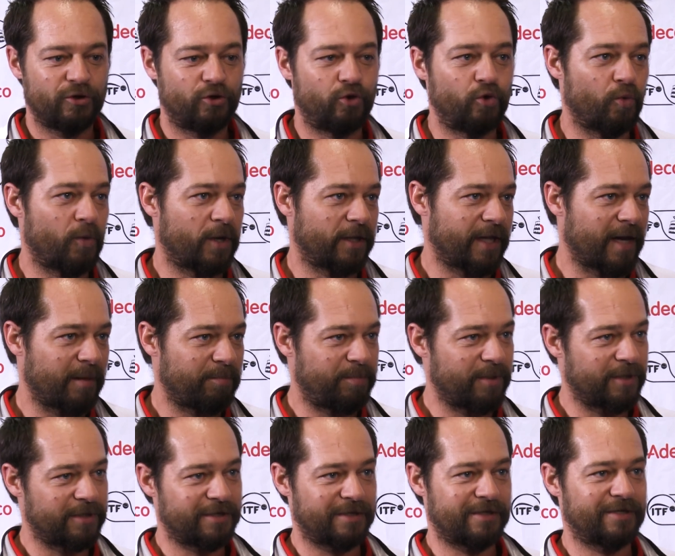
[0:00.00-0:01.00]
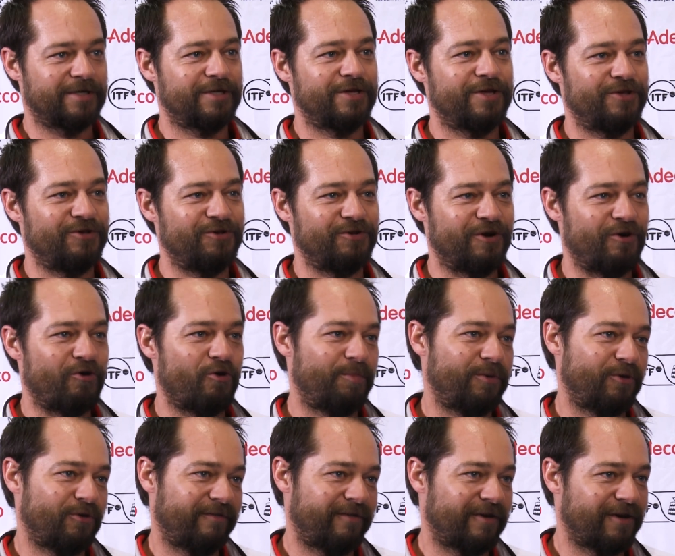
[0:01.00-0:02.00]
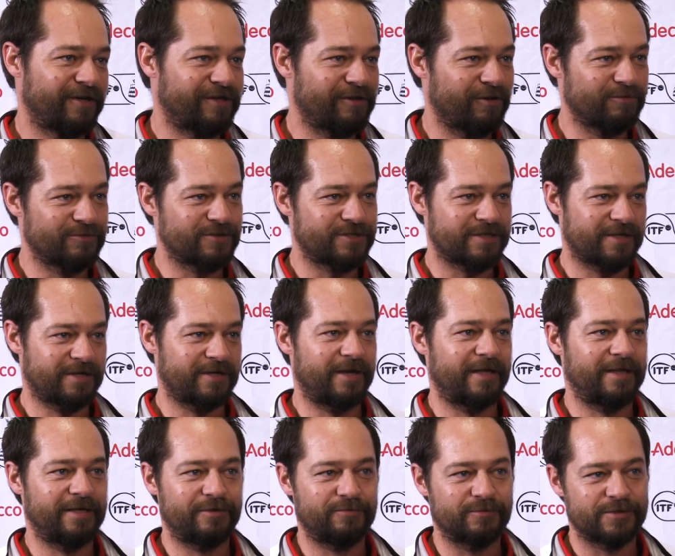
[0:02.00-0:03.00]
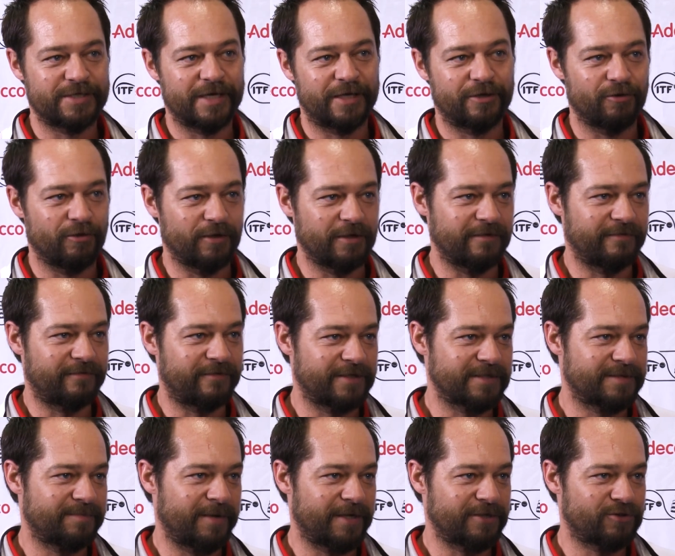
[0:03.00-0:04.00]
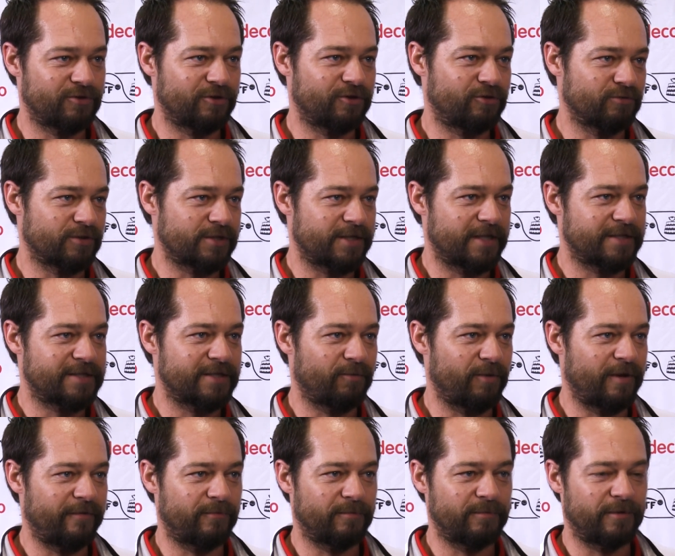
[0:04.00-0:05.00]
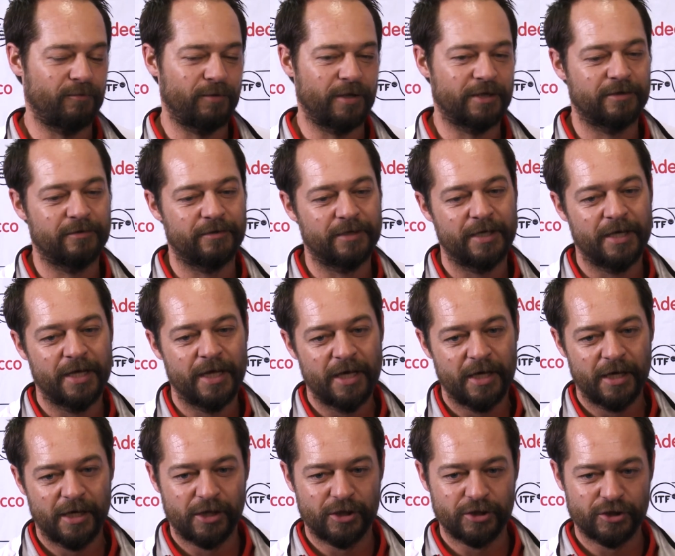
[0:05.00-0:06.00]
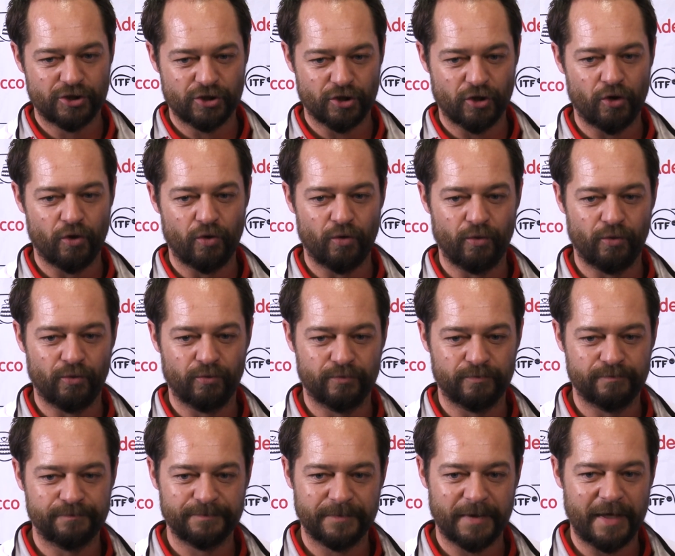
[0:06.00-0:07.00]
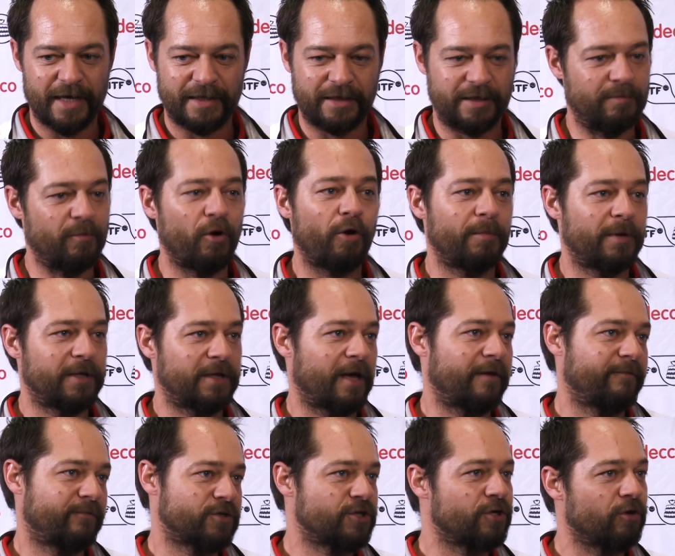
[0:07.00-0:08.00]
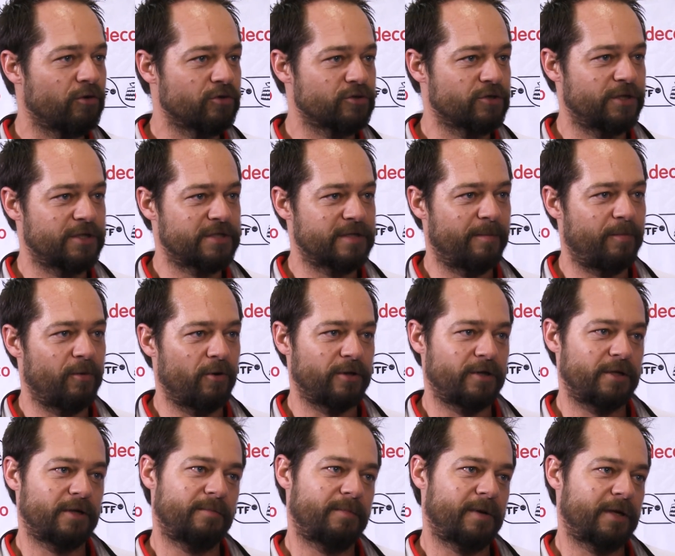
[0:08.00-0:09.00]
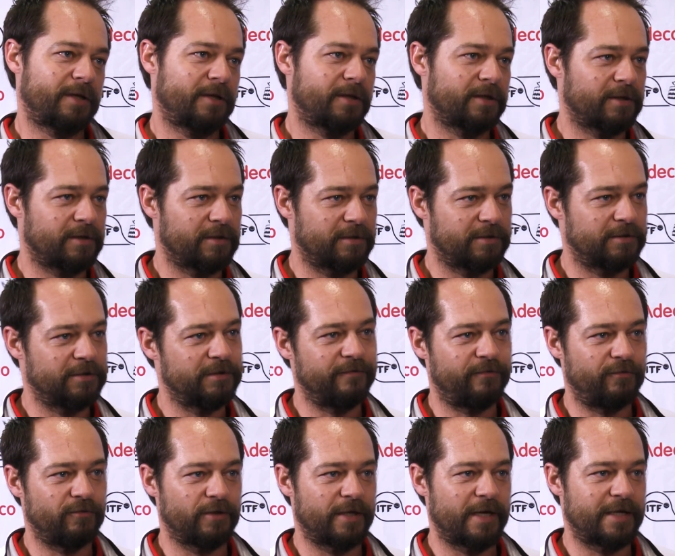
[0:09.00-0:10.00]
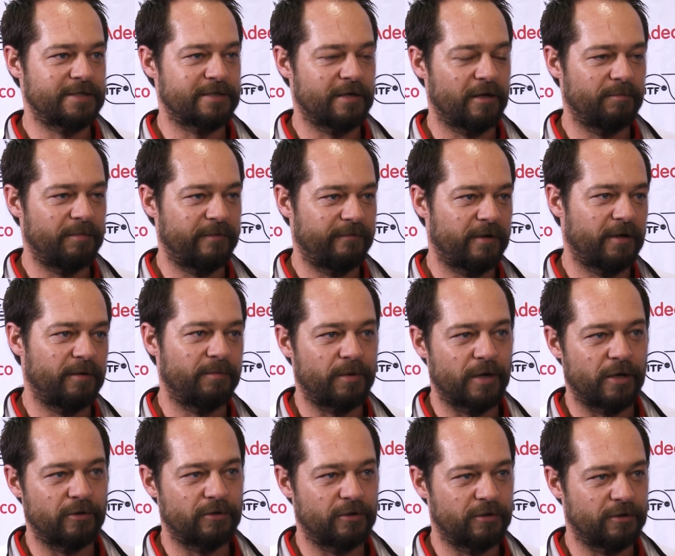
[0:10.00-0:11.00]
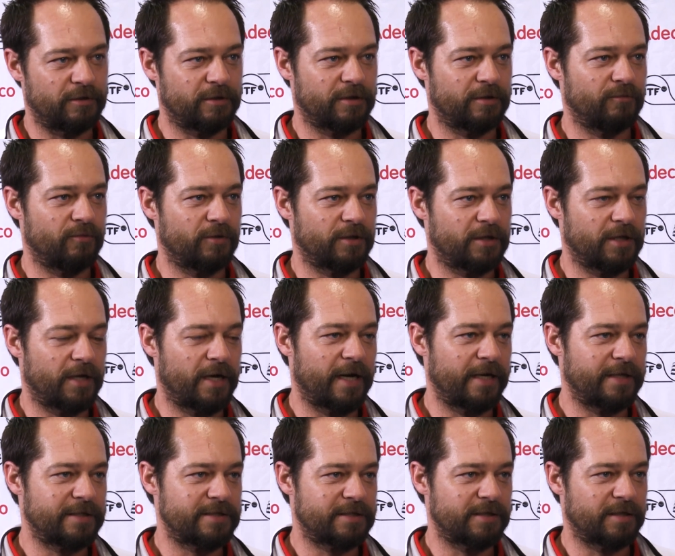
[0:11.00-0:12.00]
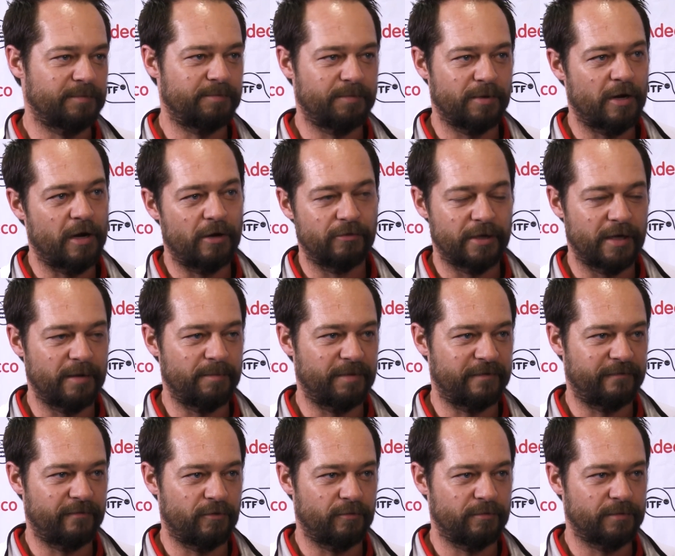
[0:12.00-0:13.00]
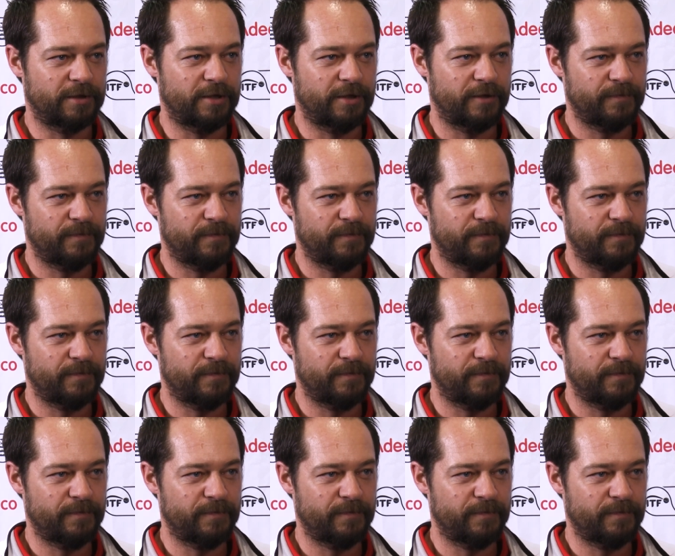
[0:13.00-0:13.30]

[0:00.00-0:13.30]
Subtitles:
2-1 up, you're hoping you're very close. And it was set all in the first match, so 2 sets away from the victory. So at the moment, I'm for sure also disappointed, but in a few days, I'll be very proud on what the guys, how they performed.